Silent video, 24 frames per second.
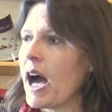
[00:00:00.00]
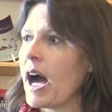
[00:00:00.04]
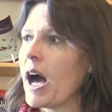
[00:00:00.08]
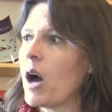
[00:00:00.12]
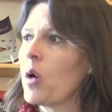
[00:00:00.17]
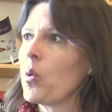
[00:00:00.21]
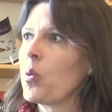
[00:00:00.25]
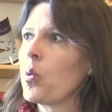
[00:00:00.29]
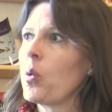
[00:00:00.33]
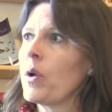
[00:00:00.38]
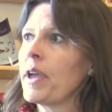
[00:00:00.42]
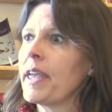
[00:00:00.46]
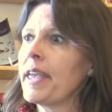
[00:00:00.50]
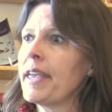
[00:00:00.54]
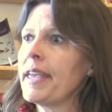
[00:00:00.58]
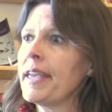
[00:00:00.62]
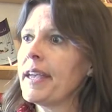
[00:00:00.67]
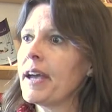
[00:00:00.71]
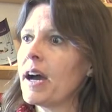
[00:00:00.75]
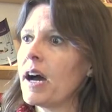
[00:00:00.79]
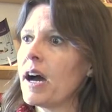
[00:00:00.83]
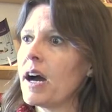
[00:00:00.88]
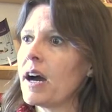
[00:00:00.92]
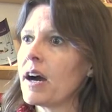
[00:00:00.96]

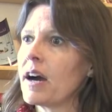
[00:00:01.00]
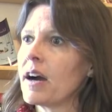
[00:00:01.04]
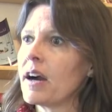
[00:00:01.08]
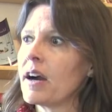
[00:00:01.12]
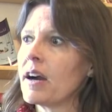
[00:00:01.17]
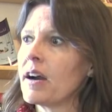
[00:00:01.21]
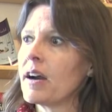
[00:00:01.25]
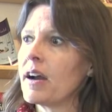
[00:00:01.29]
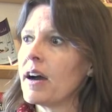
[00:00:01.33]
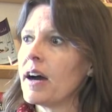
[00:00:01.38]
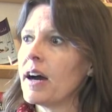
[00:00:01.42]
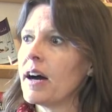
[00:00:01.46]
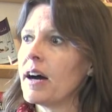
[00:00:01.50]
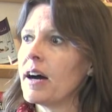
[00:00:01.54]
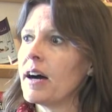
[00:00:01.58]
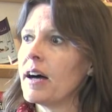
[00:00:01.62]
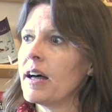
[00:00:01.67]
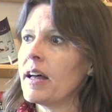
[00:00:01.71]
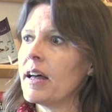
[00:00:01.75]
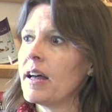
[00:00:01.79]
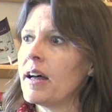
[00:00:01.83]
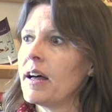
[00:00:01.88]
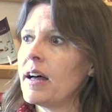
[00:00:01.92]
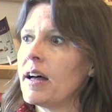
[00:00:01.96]
We
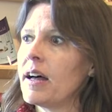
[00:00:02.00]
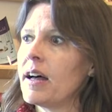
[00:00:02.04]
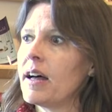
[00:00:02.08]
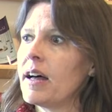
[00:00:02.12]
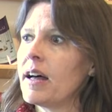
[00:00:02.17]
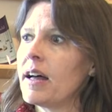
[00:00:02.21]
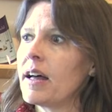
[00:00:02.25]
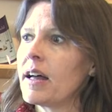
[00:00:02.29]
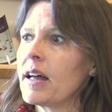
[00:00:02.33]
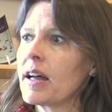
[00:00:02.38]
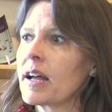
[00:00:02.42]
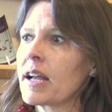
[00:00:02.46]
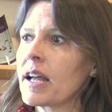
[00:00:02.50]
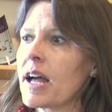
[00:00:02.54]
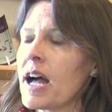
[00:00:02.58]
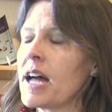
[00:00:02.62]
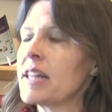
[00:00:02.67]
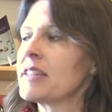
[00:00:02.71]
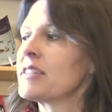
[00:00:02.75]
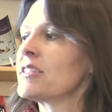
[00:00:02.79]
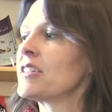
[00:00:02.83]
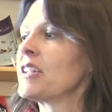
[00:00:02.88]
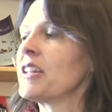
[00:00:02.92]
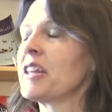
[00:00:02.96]
are
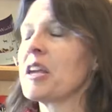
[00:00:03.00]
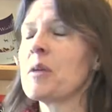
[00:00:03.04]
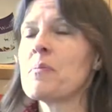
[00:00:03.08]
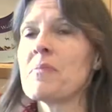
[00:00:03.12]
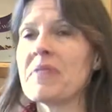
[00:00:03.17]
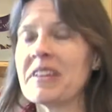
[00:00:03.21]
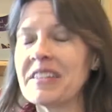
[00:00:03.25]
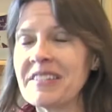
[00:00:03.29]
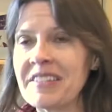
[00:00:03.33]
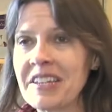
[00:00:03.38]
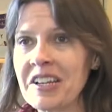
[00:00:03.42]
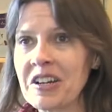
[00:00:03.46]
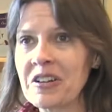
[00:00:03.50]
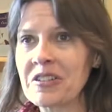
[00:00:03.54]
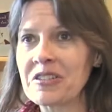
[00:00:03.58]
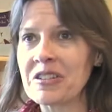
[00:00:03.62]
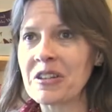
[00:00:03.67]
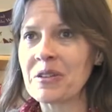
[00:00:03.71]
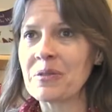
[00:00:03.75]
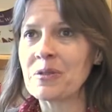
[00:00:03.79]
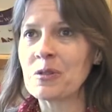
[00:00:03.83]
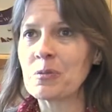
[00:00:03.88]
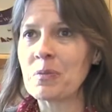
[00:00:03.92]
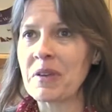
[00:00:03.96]
constantly amazing
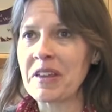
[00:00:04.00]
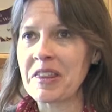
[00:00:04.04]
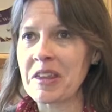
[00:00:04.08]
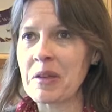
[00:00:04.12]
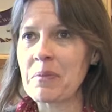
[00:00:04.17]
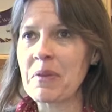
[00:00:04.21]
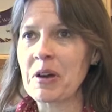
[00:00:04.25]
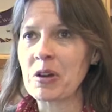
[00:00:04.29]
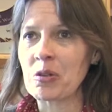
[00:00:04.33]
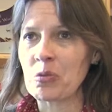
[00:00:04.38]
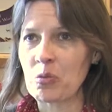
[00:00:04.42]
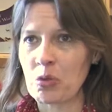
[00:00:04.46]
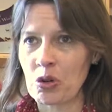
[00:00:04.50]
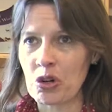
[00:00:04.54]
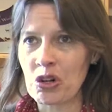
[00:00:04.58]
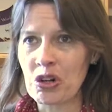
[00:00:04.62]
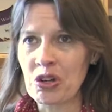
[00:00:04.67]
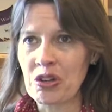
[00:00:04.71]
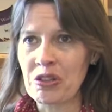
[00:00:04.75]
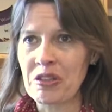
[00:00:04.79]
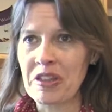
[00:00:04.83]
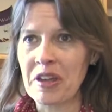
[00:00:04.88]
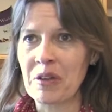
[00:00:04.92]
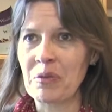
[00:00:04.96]
ourselves by the amount of
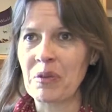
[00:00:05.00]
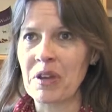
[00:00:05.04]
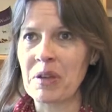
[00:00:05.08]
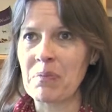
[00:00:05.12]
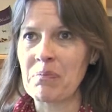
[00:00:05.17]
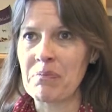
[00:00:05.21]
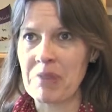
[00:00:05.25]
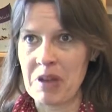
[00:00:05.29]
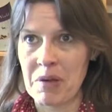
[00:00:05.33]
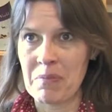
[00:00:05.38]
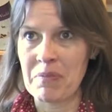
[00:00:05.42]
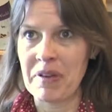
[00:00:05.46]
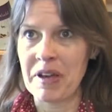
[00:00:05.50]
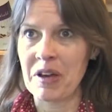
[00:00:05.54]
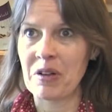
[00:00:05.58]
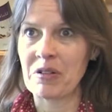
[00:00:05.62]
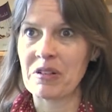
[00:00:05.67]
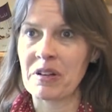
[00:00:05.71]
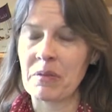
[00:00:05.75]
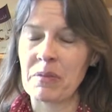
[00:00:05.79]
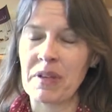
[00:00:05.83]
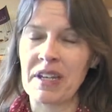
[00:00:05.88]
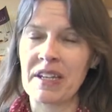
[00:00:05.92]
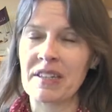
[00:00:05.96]
work that we pump out.
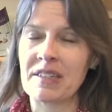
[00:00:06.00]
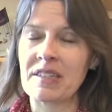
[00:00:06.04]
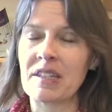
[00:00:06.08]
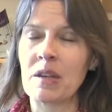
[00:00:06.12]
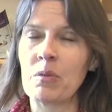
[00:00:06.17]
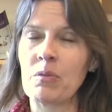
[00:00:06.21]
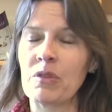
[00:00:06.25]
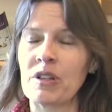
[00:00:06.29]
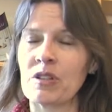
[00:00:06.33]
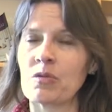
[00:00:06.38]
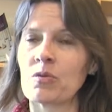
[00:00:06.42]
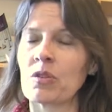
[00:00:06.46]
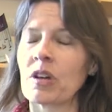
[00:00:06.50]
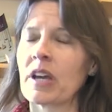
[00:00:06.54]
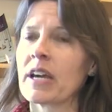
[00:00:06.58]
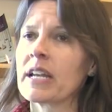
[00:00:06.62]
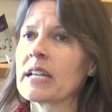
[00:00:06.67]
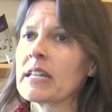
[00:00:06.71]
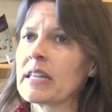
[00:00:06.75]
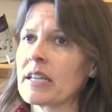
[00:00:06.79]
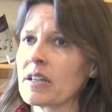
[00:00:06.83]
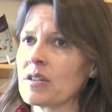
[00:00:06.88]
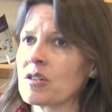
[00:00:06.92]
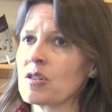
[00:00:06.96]
I mean, in some ways, we're kind
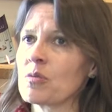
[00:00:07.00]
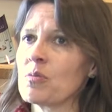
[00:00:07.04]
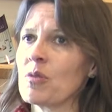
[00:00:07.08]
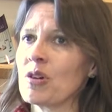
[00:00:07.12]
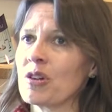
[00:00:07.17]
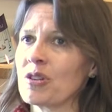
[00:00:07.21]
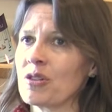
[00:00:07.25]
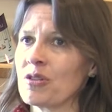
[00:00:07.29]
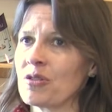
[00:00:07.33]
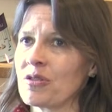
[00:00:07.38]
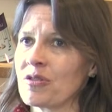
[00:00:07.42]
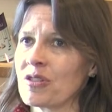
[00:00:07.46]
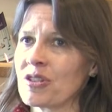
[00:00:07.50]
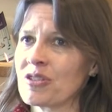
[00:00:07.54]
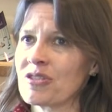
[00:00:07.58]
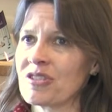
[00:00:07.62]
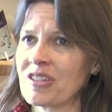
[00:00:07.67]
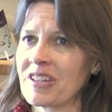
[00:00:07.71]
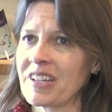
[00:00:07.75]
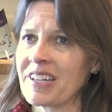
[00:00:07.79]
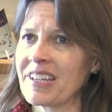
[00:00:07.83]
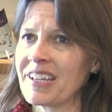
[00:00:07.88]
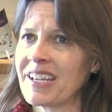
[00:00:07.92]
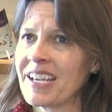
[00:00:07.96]
of like a small
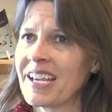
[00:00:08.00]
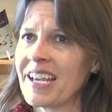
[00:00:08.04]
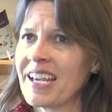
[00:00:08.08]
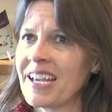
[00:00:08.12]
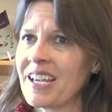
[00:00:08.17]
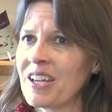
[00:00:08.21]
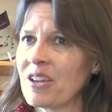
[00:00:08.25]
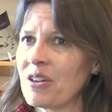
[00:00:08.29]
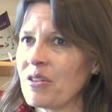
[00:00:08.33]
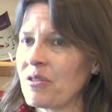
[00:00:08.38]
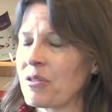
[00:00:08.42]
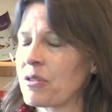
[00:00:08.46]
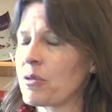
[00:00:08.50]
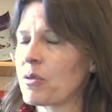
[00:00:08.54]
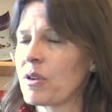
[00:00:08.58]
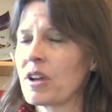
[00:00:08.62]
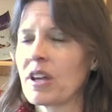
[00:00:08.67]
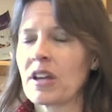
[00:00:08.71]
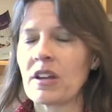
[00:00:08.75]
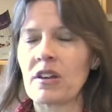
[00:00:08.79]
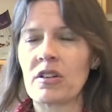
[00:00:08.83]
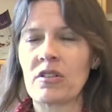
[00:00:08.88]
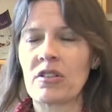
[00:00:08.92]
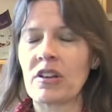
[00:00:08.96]
university. You have
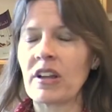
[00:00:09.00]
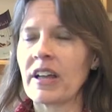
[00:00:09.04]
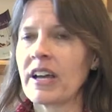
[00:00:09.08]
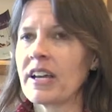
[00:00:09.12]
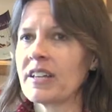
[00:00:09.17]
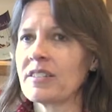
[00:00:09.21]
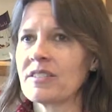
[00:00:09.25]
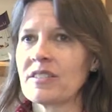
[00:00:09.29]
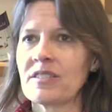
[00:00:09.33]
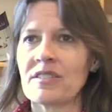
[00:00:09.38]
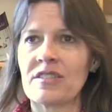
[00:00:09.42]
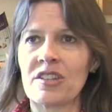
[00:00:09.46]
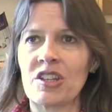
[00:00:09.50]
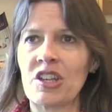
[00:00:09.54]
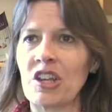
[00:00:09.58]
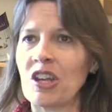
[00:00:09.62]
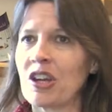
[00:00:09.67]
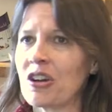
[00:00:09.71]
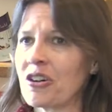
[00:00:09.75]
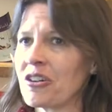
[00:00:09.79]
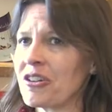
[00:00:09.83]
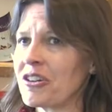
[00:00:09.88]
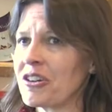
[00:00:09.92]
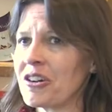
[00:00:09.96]
300 classes a
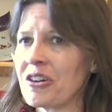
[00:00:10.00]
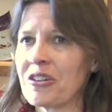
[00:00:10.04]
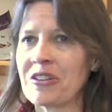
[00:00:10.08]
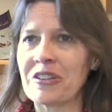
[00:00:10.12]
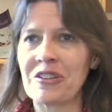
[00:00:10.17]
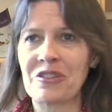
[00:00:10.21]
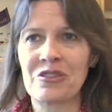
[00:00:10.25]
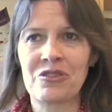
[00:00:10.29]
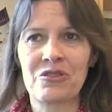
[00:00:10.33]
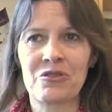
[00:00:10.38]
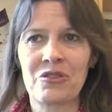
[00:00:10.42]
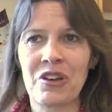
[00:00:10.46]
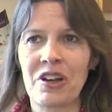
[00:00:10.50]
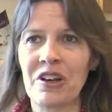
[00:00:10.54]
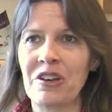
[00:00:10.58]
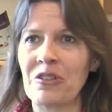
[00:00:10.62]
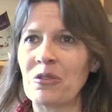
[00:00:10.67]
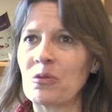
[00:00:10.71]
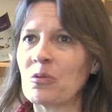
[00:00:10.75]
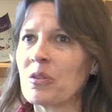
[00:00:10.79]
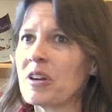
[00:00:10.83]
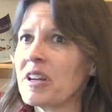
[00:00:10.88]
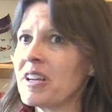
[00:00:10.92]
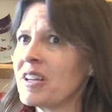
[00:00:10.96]
year and all these
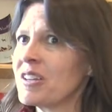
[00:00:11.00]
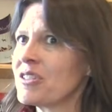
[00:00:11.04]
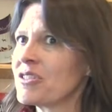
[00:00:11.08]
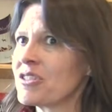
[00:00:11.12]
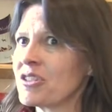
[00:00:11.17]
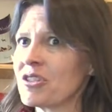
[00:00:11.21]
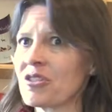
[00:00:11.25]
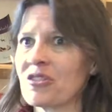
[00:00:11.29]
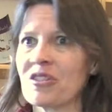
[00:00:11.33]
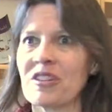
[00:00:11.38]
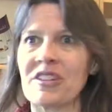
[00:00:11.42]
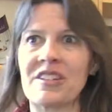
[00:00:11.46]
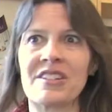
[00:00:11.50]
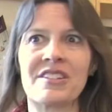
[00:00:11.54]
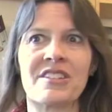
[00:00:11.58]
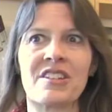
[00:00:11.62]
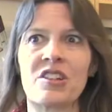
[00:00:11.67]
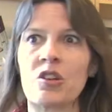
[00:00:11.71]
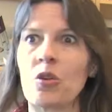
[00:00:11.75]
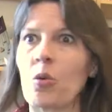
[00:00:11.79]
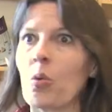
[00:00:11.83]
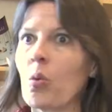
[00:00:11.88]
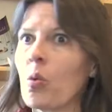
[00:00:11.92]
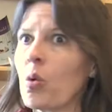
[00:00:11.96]
reading series
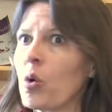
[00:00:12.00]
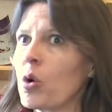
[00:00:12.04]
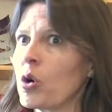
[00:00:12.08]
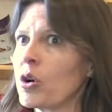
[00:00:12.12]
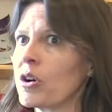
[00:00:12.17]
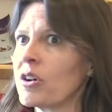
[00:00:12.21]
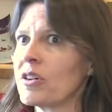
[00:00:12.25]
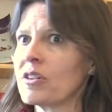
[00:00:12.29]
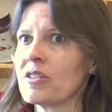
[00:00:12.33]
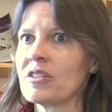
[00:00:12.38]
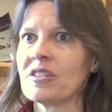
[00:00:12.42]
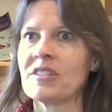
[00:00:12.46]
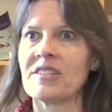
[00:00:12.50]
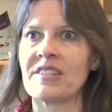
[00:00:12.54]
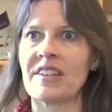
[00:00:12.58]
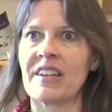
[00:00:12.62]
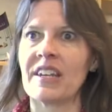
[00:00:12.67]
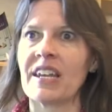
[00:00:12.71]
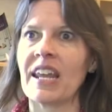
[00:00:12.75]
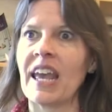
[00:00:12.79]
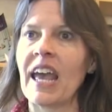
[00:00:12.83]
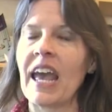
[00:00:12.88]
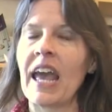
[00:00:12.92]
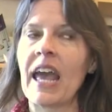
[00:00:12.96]
and awards, and